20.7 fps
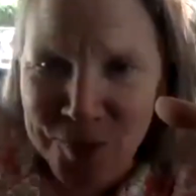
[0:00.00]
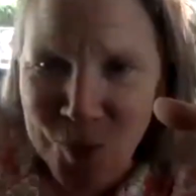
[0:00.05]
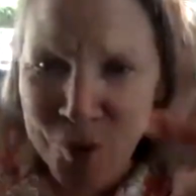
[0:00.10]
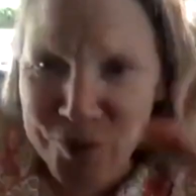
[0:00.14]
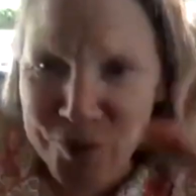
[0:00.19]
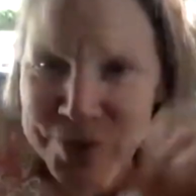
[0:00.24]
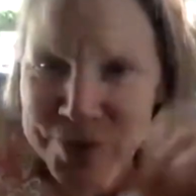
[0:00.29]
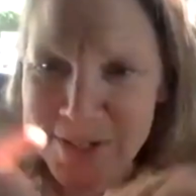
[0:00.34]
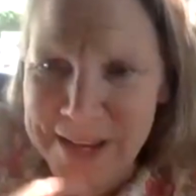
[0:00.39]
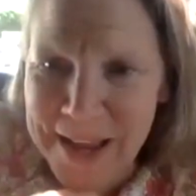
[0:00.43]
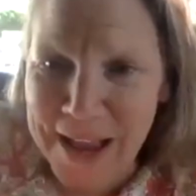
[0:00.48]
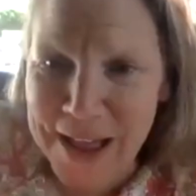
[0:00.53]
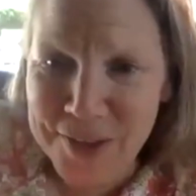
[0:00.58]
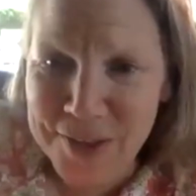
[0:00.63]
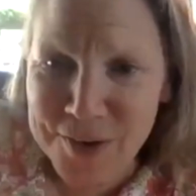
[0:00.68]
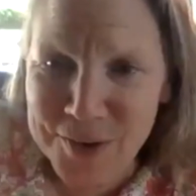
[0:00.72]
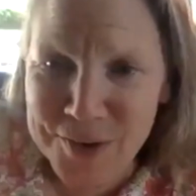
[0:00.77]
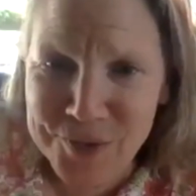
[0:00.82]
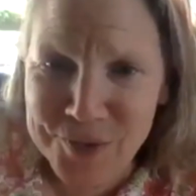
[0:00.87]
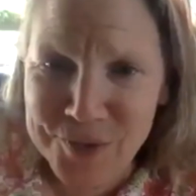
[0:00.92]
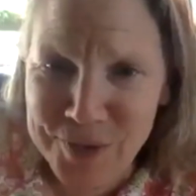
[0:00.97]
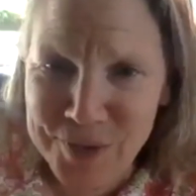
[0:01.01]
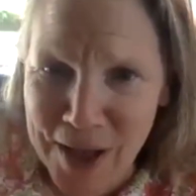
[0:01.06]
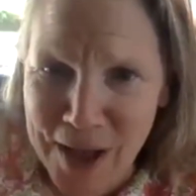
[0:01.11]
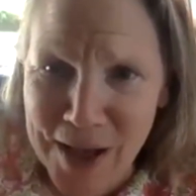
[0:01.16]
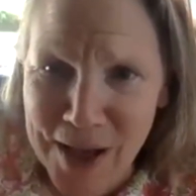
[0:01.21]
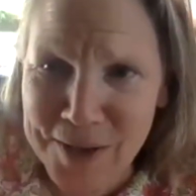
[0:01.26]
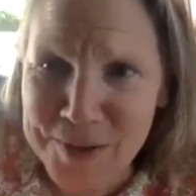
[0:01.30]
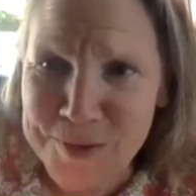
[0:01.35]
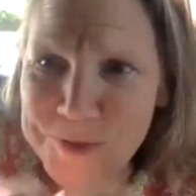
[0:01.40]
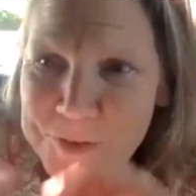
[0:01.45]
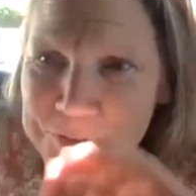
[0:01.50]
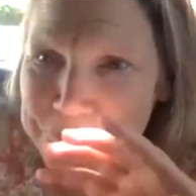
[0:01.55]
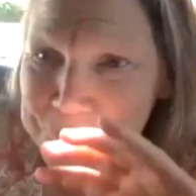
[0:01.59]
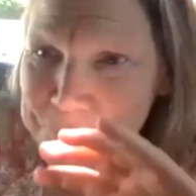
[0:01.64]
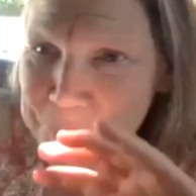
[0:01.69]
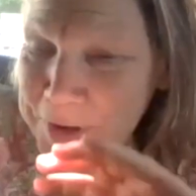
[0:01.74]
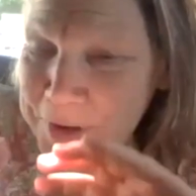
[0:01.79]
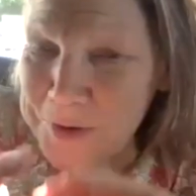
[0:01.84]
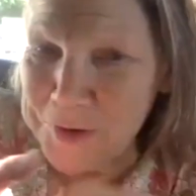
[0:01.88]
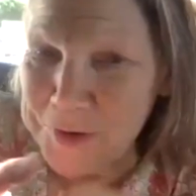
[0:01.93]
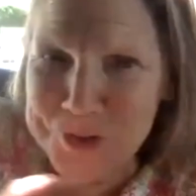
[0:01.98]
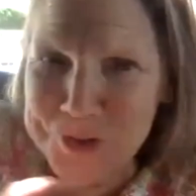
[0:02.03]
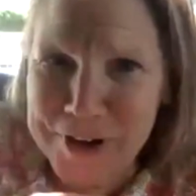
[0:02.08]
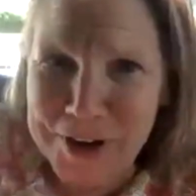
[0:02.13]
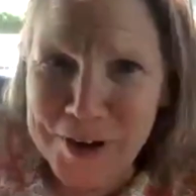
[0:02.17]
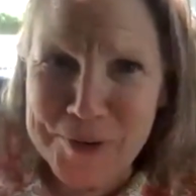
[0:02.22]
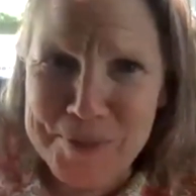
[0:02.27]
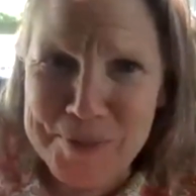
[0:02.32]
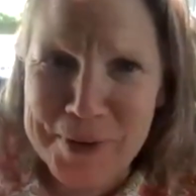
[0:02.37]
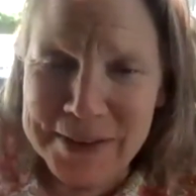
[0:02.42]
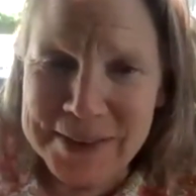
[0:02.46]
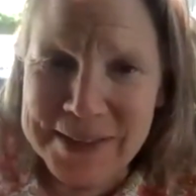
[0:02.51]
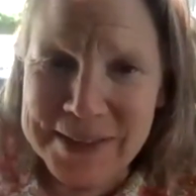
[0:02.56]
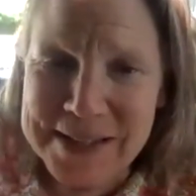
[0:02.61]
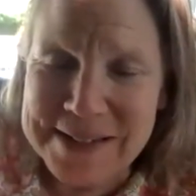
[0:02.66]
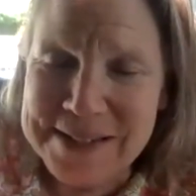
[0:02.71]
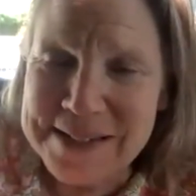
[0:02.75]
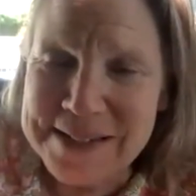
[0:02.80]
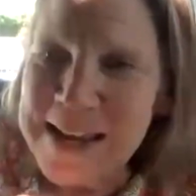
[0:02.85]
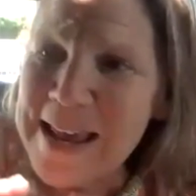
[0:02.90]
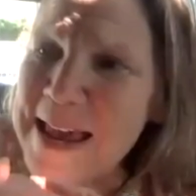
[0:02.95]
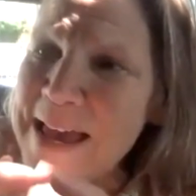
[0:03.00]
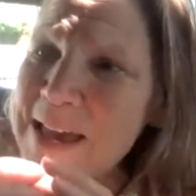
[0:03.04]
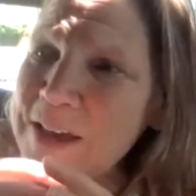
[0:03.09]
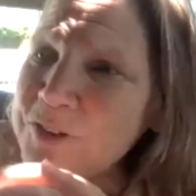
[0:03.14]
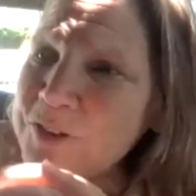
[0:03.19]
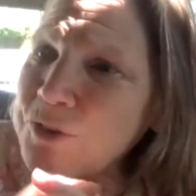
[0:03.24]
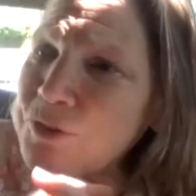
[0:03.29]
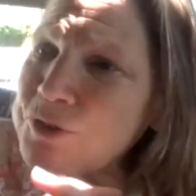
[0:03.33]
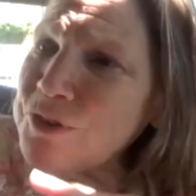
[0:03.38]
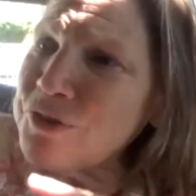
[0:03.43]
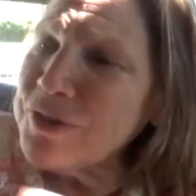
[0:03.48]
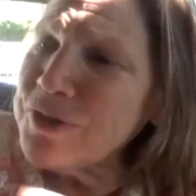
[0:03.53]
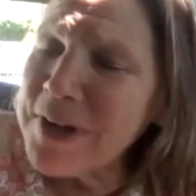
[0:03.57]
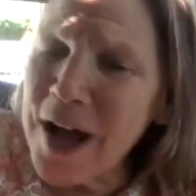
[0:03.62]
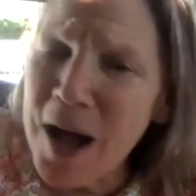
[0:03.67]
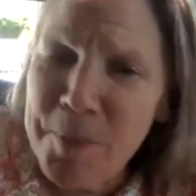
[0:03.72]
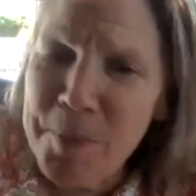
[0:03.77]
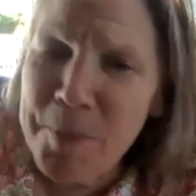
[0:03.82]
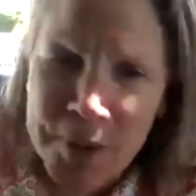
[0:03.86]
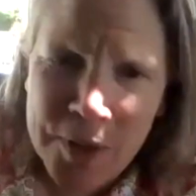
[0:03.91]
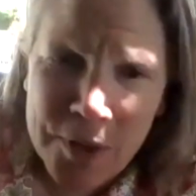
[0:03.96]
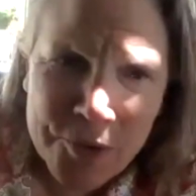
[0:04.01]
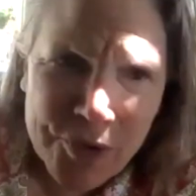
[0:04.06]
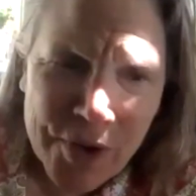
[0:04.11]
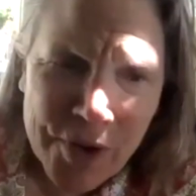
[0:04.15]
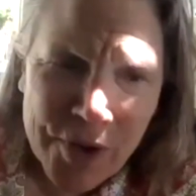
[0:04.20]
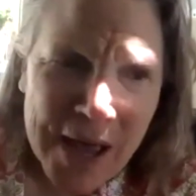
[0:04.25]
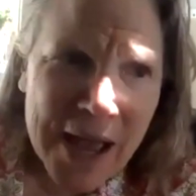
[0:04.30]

and woven together, just what you shared about this. So just a couple of